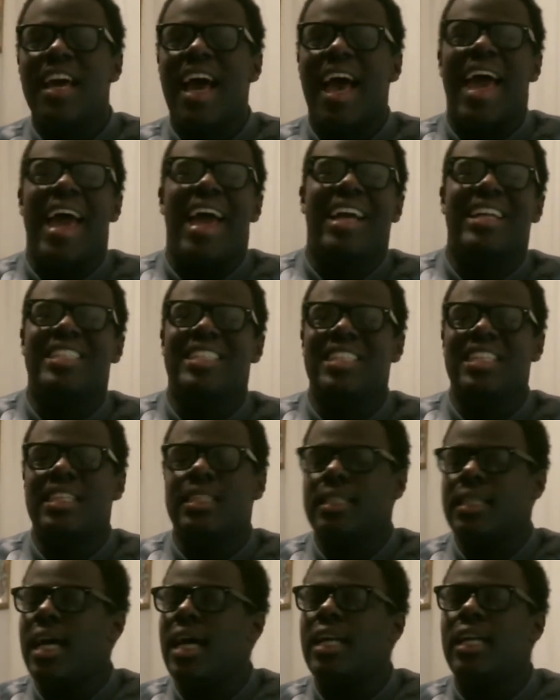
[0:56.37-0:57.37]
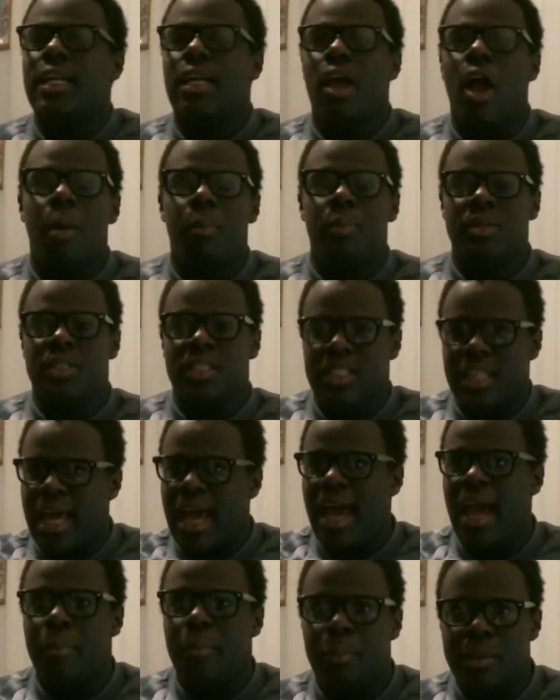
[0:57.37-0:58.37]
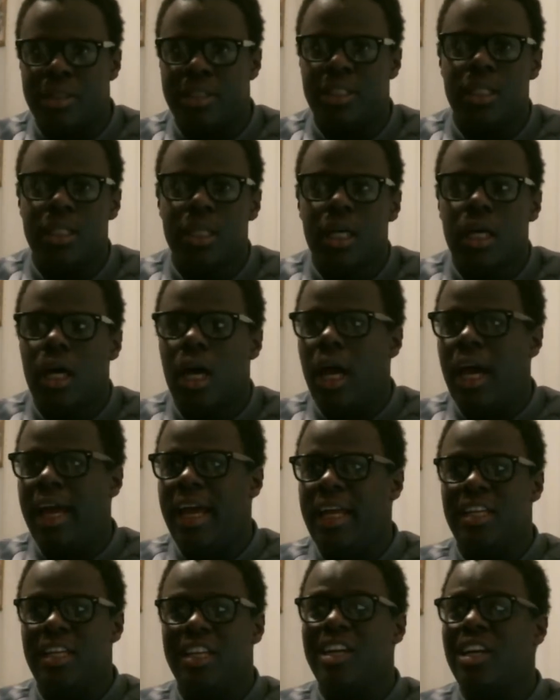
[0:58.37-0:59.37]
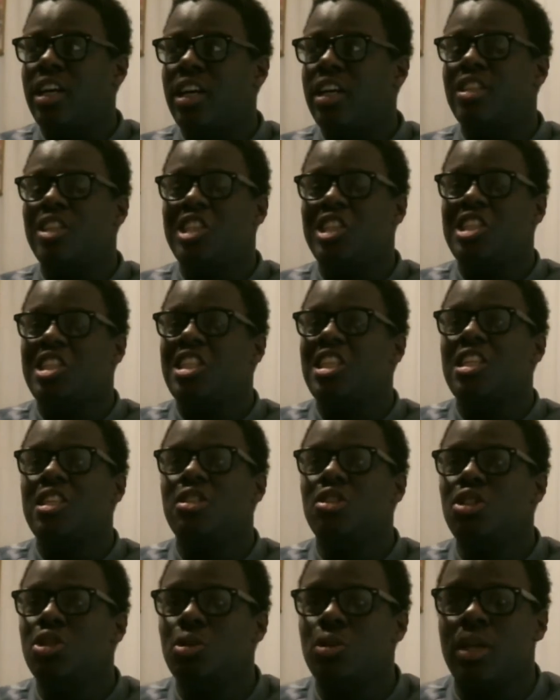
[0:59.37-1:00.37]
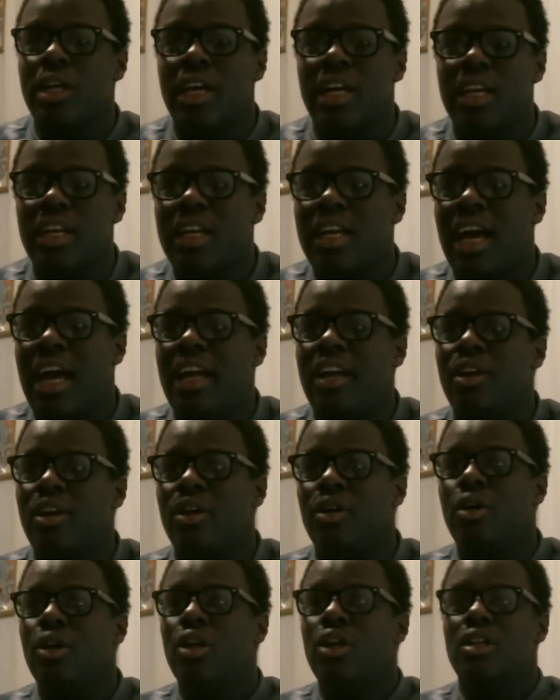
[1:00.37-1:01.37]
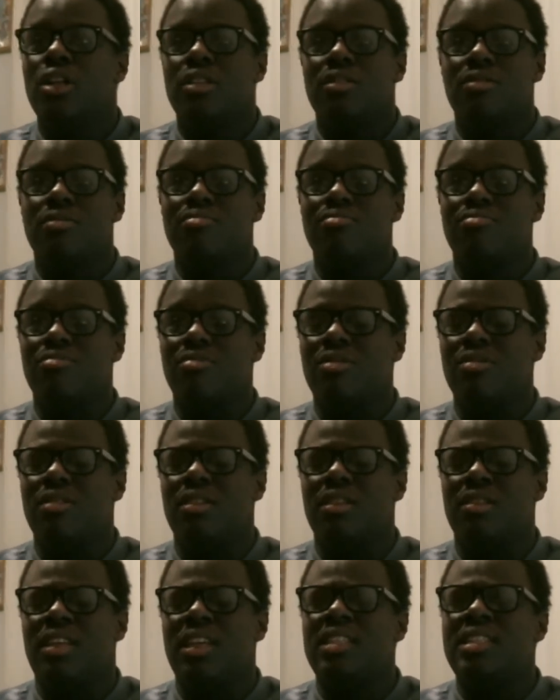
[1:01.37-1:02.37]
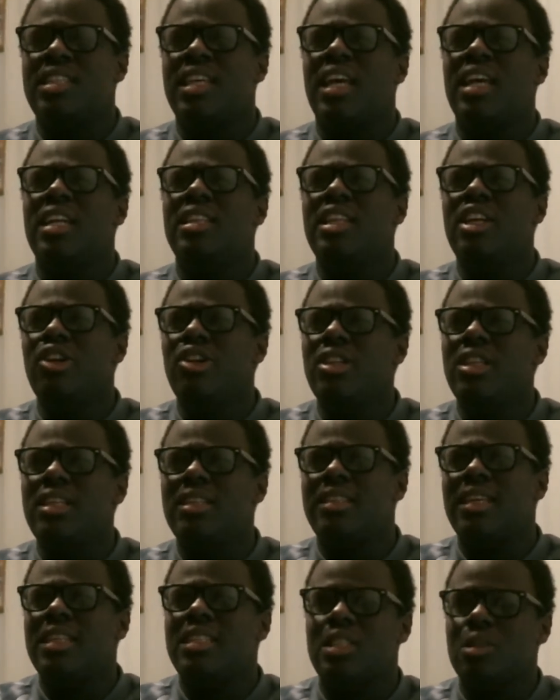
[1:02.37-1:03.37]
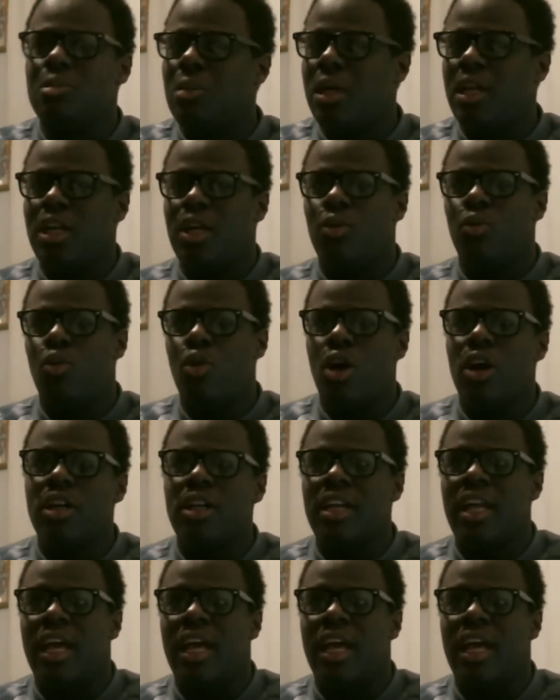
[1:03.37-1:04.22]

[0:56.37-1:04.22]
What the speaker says: actually it's kind of the opposite that happened. And the Shin unit kind of, they say nearly decimated one